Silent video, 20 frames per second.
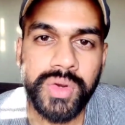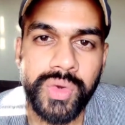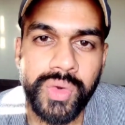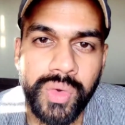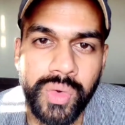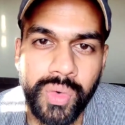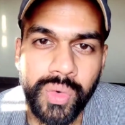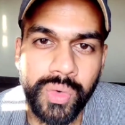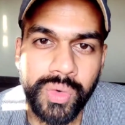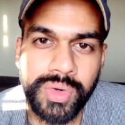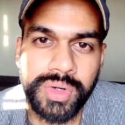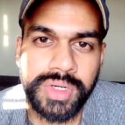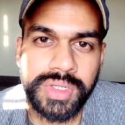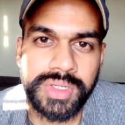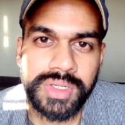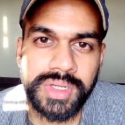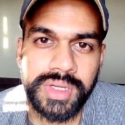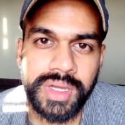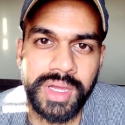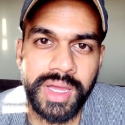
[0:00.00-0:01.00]
Note,
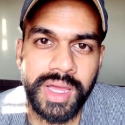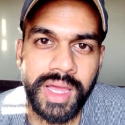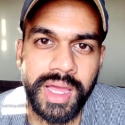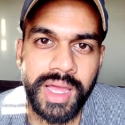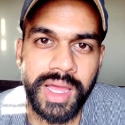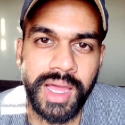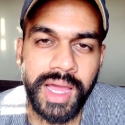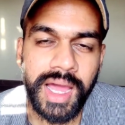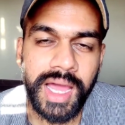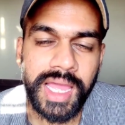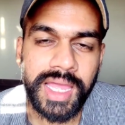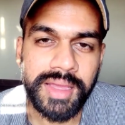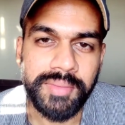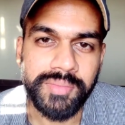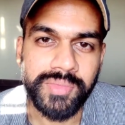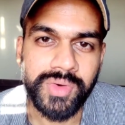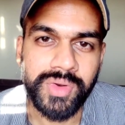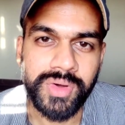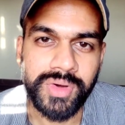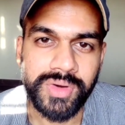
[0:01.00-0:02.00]
I am
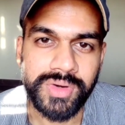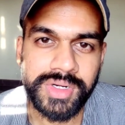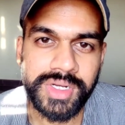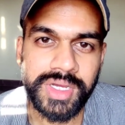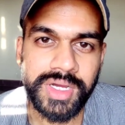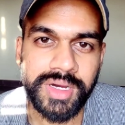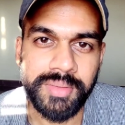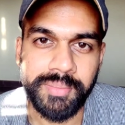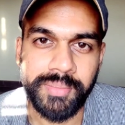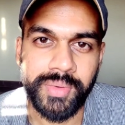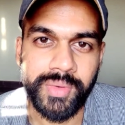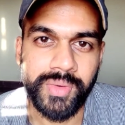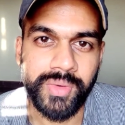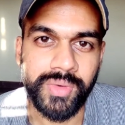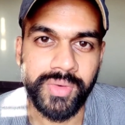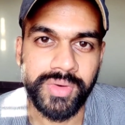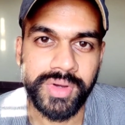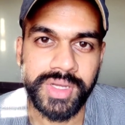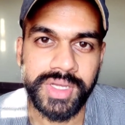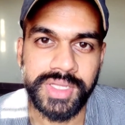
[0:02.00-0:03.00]
not a
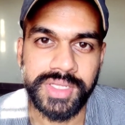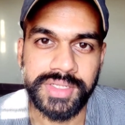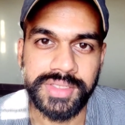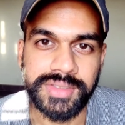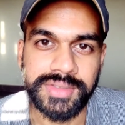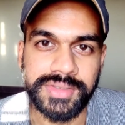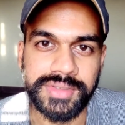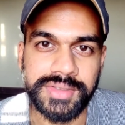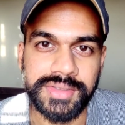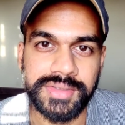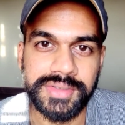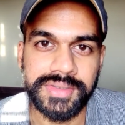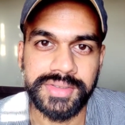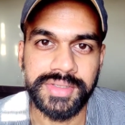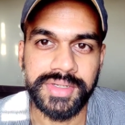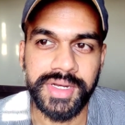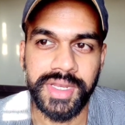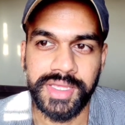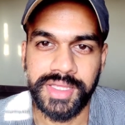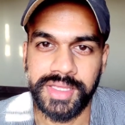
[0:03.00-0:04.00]
pro in
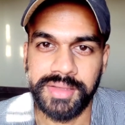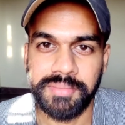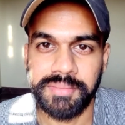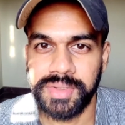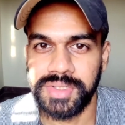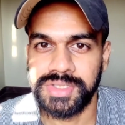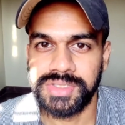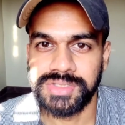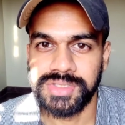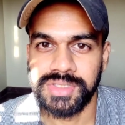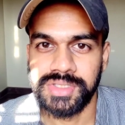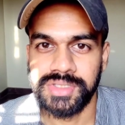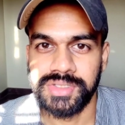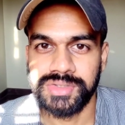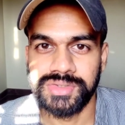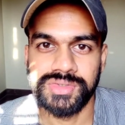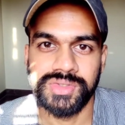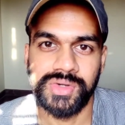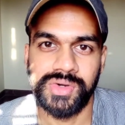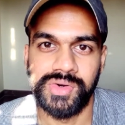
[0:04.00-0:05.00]
taking
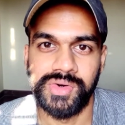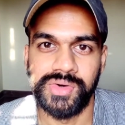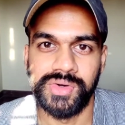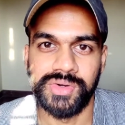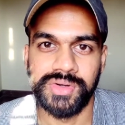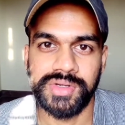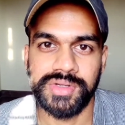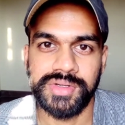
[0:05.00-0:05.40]
pictures or